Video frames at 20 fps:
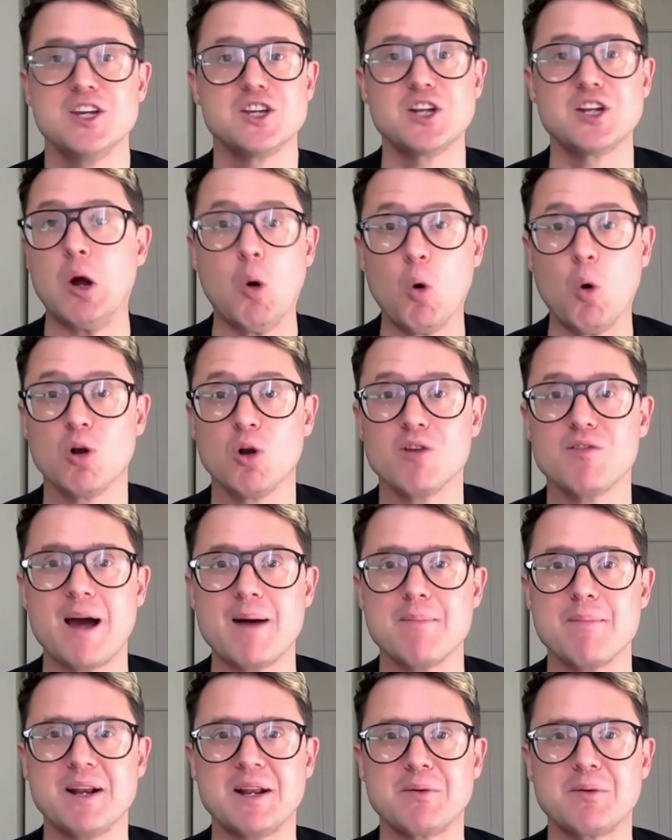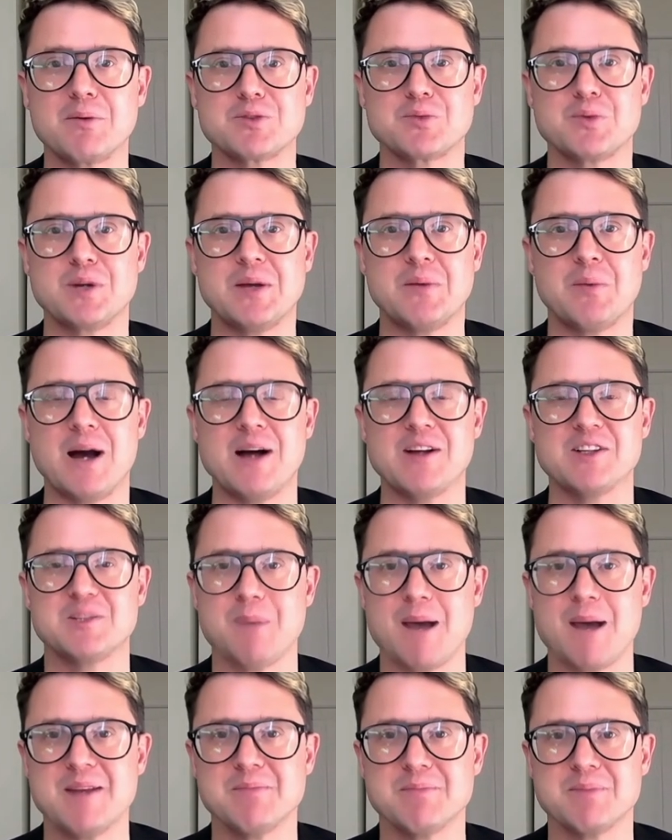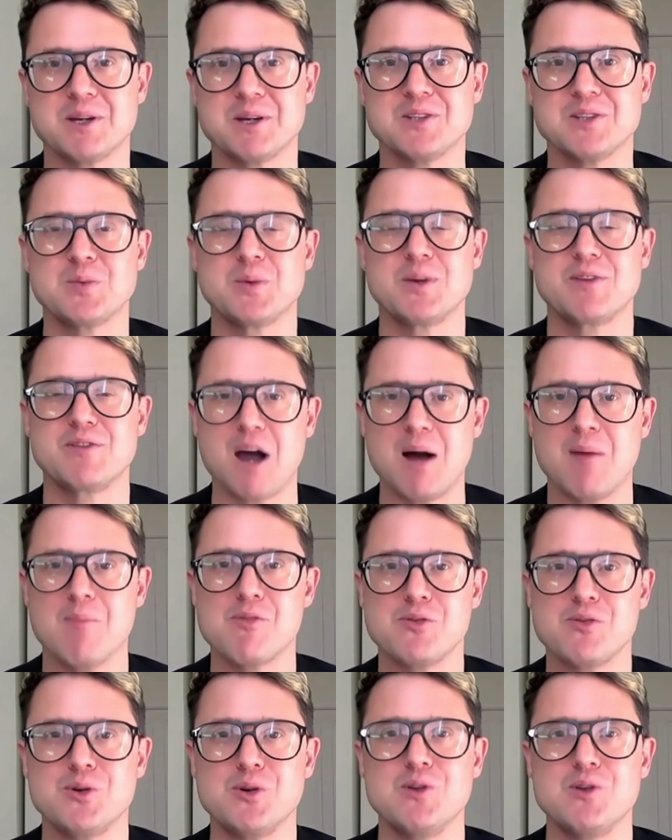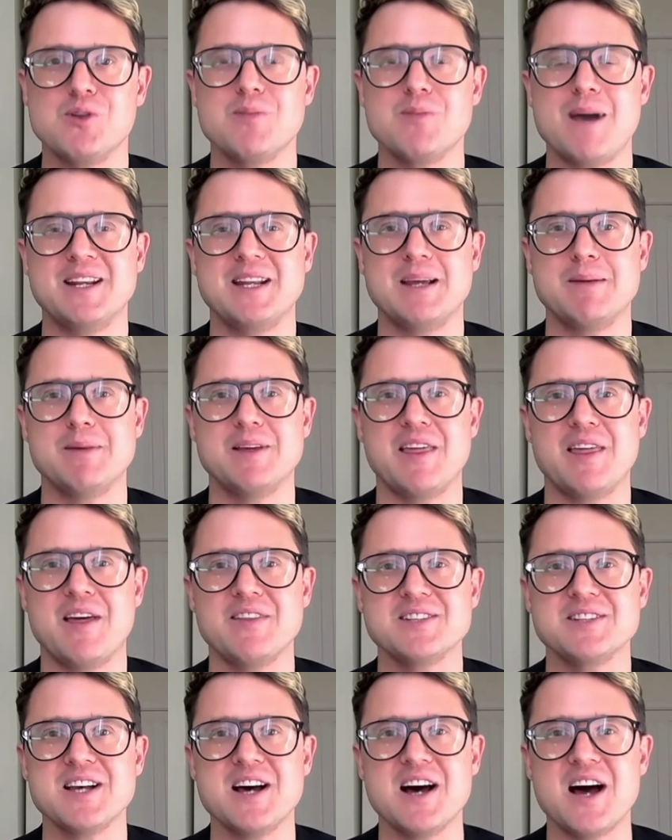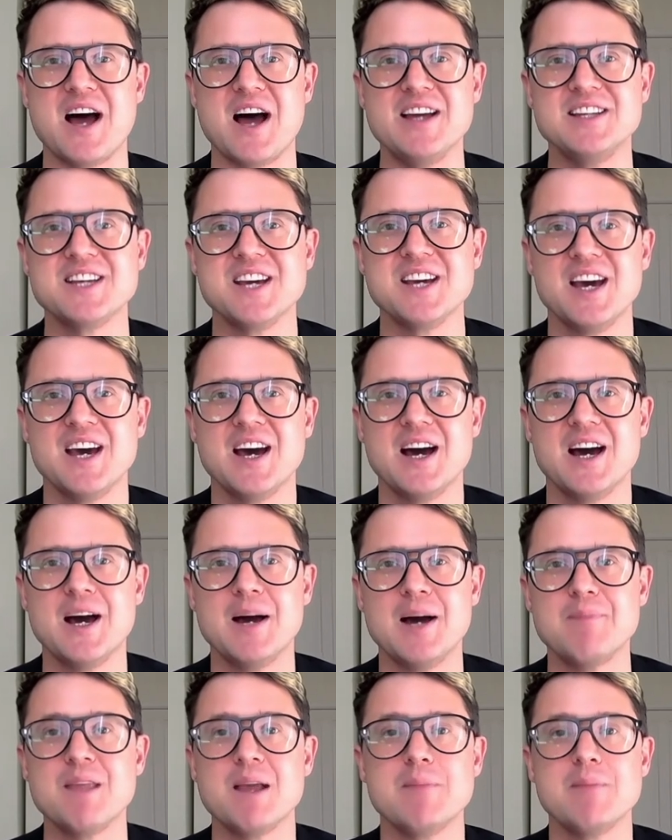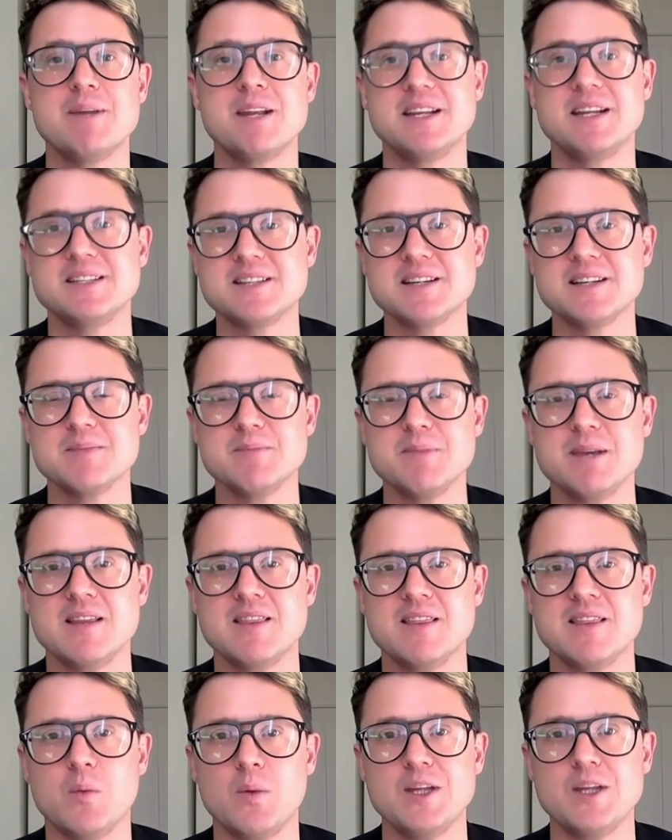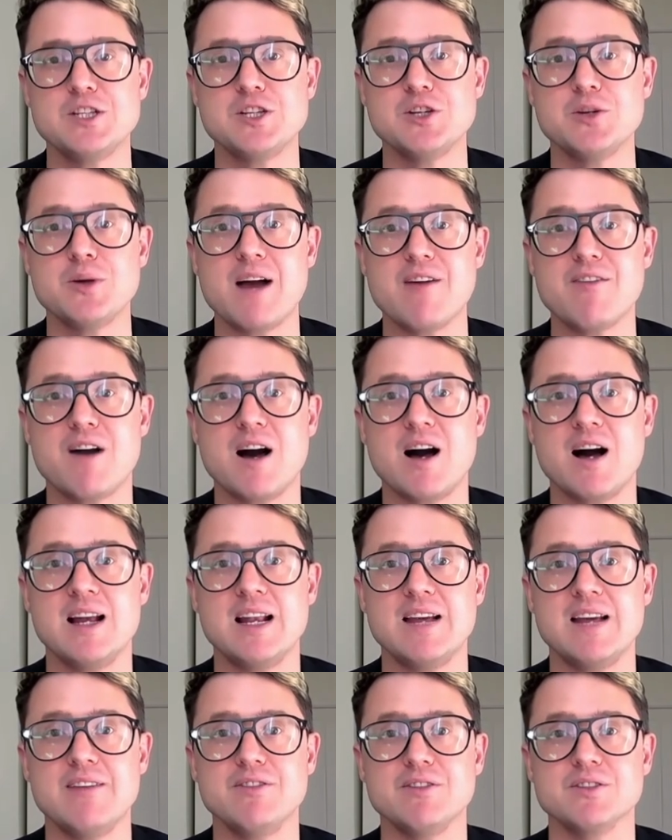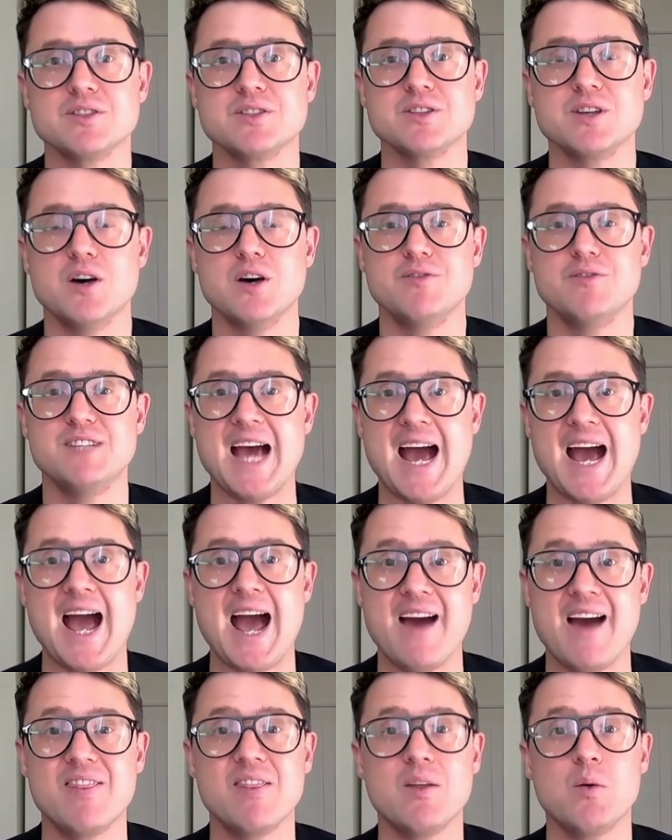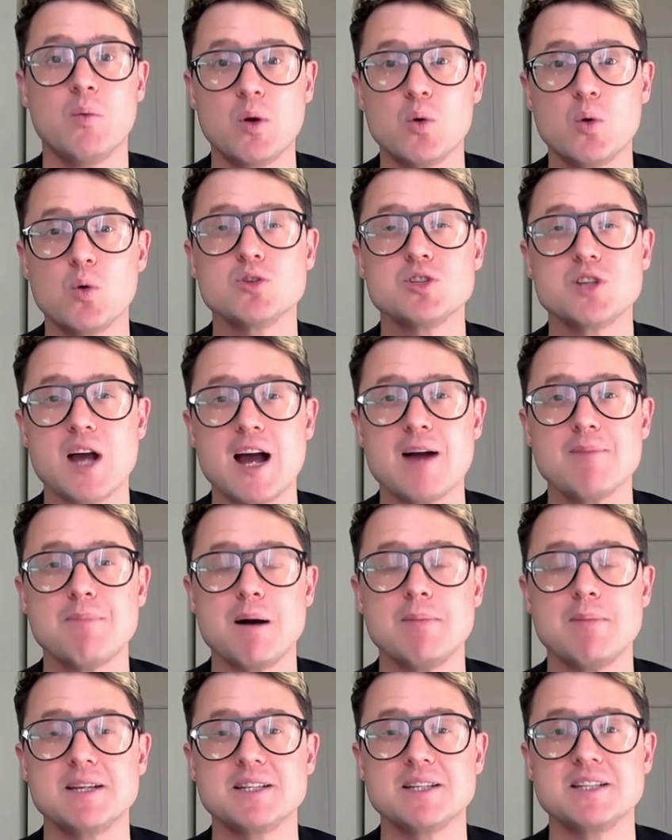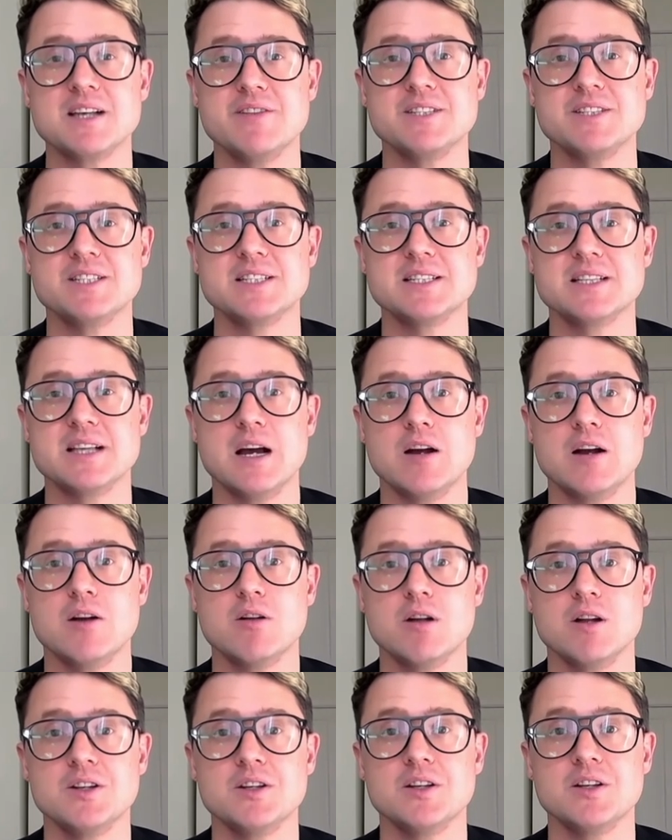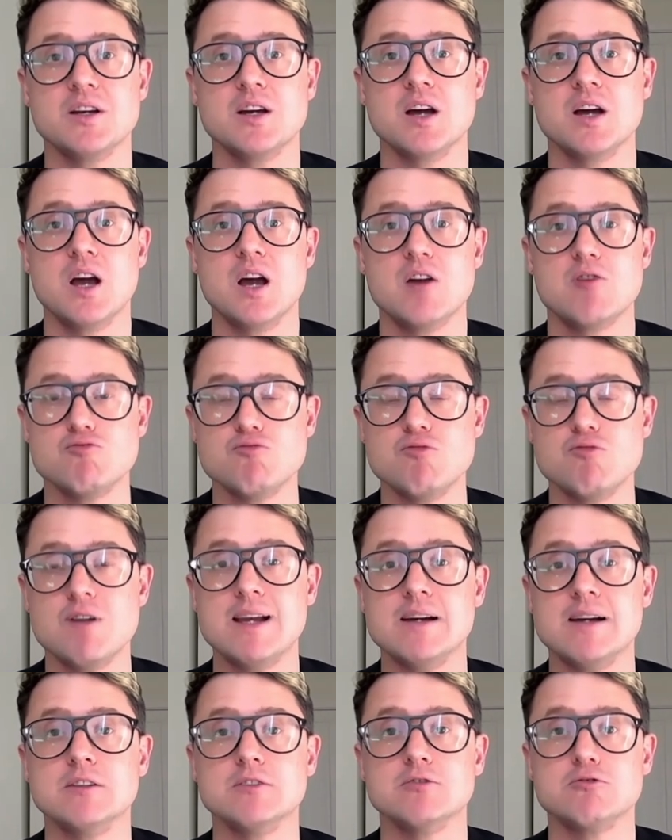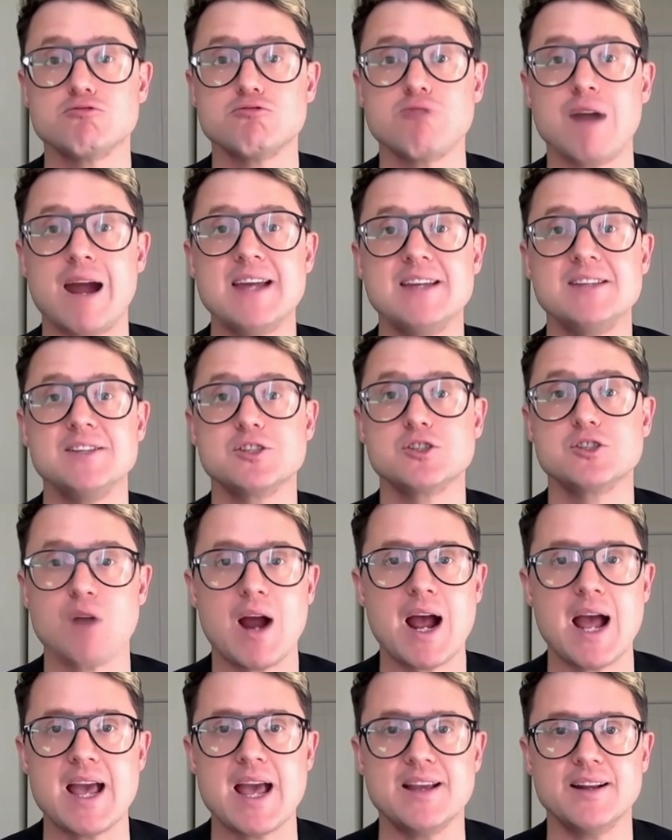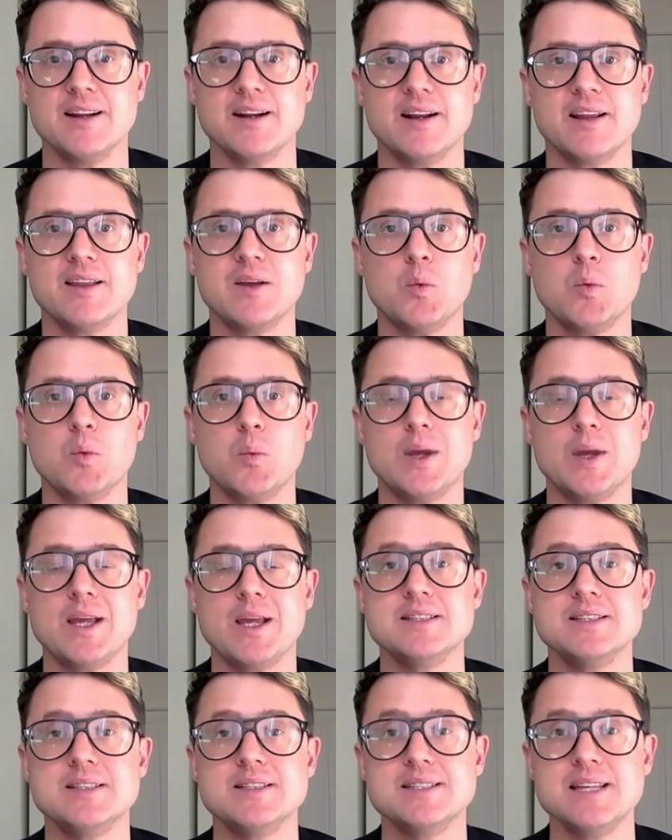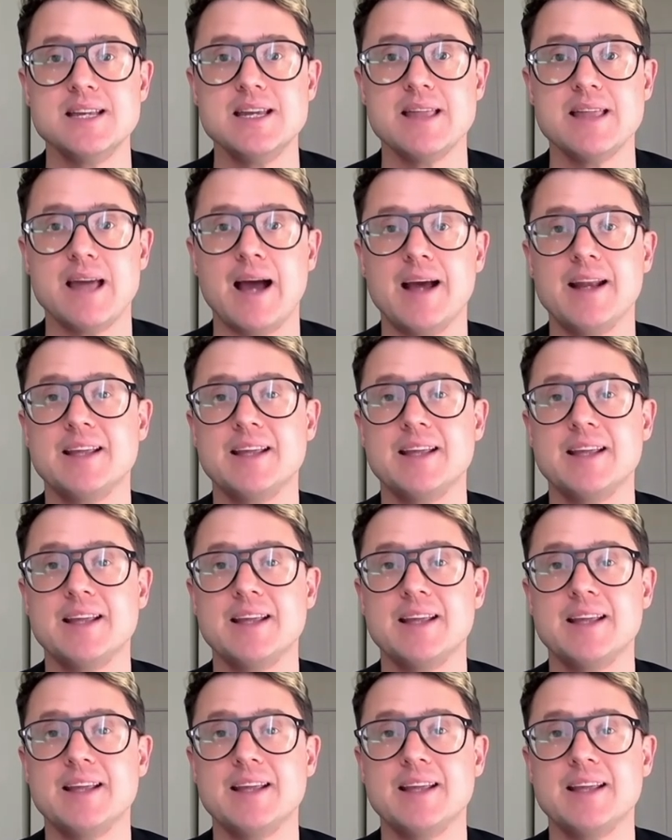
You know, all of that money was really well spent because we've come through the pandemic the other side. But it does mean that we do have high levels of debt and that we also have public services that are under real great strain. And I think we can see that.